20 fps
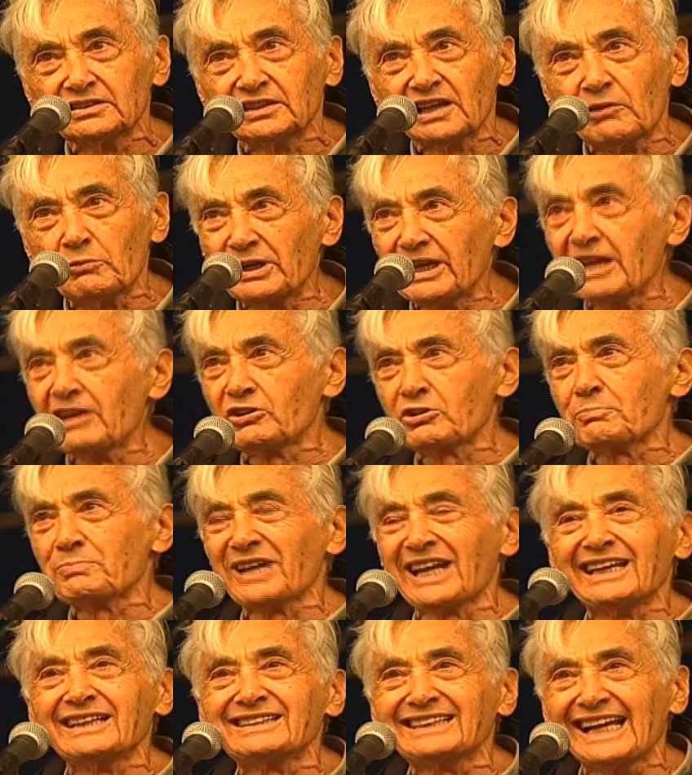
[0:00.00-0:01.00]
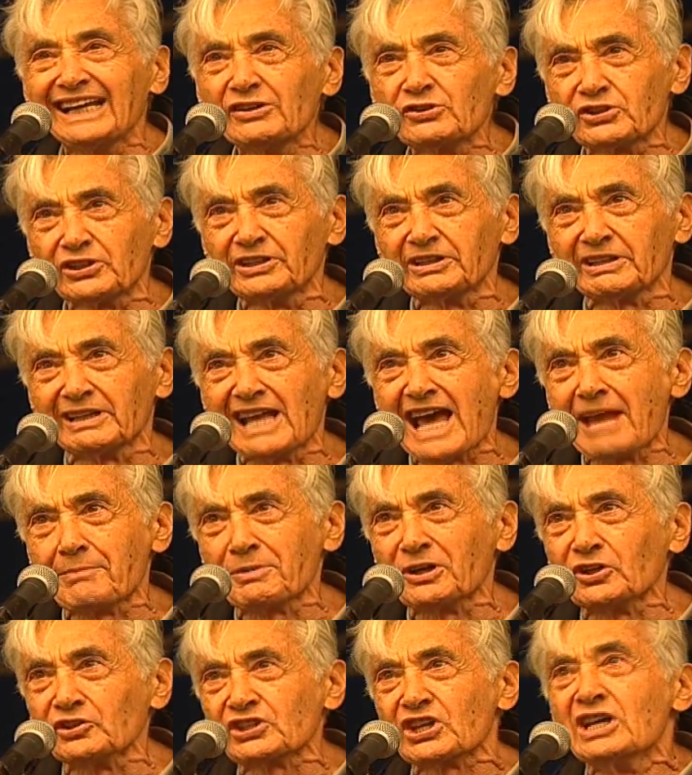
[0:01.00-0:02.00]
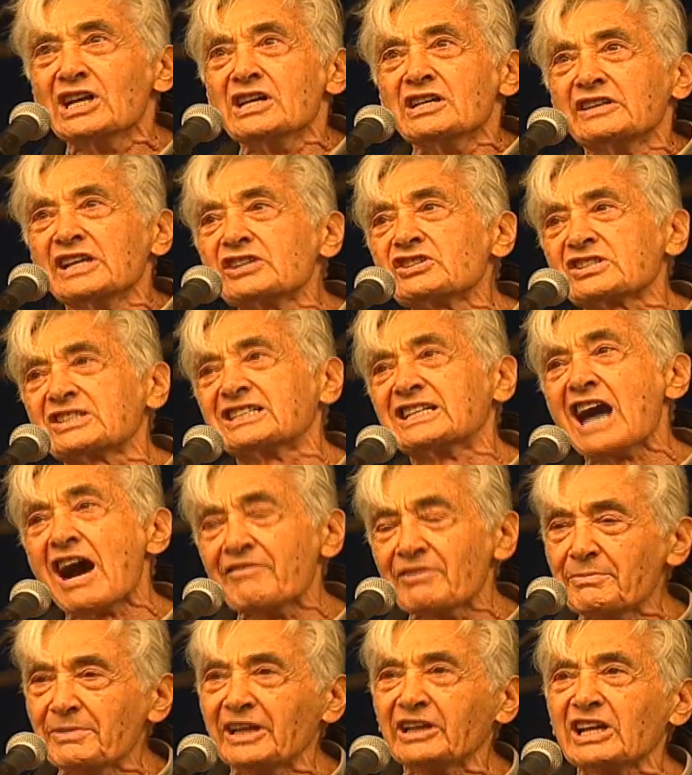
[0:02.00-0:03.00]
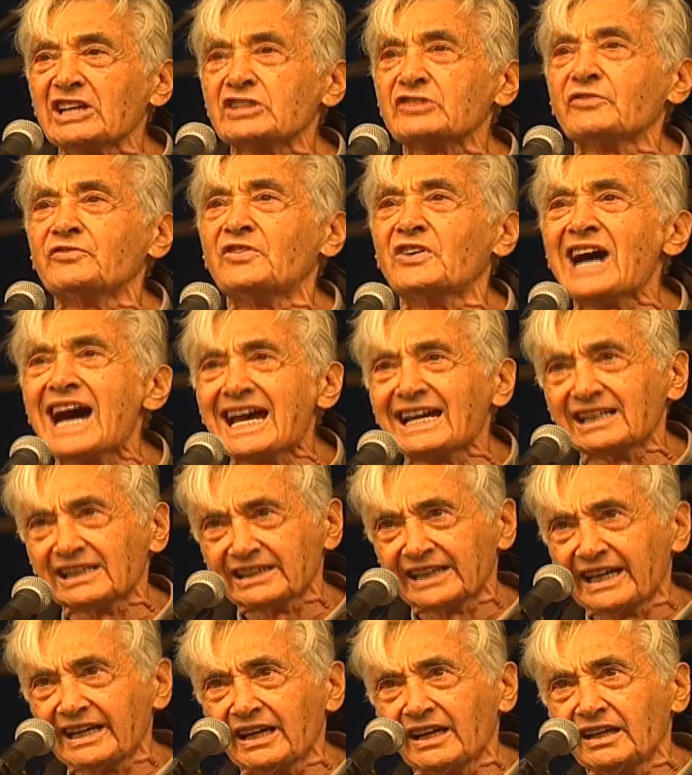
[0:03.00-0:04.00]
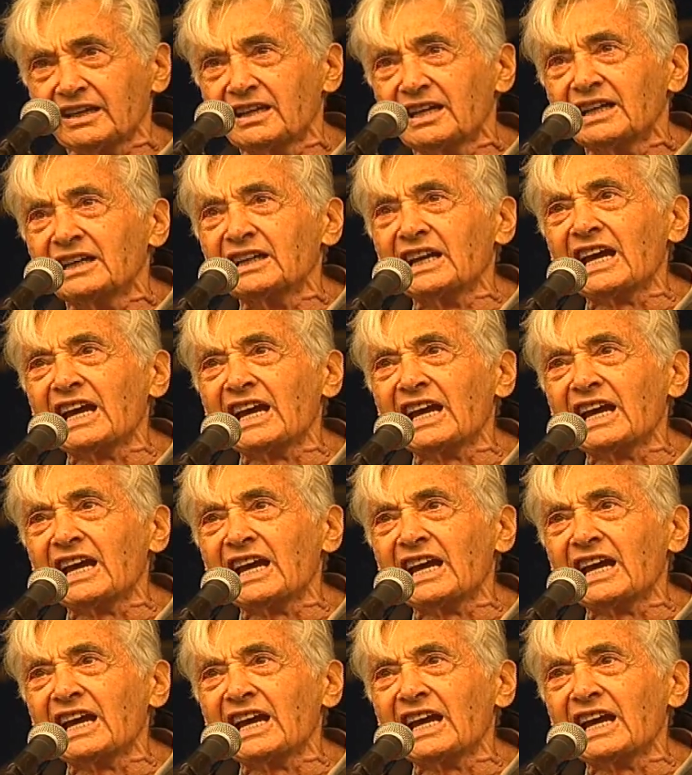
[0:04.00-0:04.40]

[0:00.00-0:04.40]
And we need to pay attention to that because this government has violated